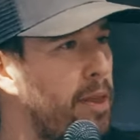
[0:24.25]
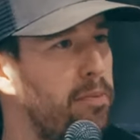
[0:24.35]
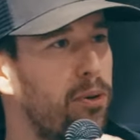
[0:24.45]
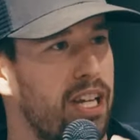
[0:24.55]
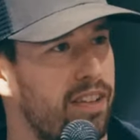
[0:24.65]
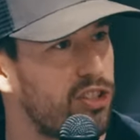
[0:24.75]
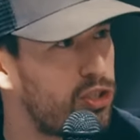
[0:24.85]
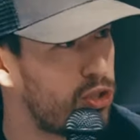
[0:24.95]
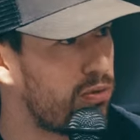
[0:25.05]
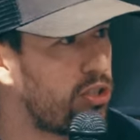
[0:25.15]
But we have the
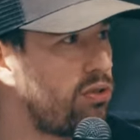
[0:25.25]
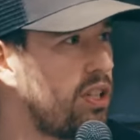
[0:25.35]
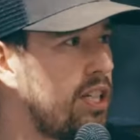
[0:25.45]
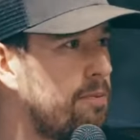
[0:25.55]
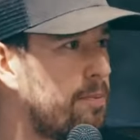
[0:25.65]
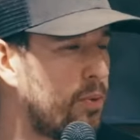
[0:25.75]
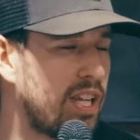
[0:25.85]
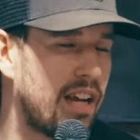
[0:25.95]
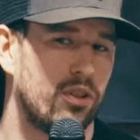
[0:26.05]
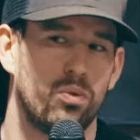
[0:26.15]
student retreat, we
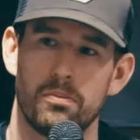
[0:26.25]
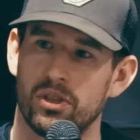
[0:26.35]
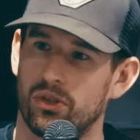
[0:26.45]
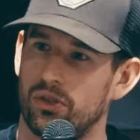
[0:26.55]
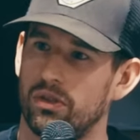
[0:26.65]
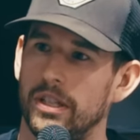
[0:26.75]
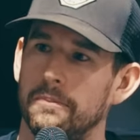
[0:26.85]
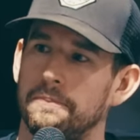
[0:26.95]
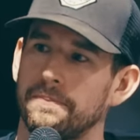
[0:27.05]
have the women's retreat,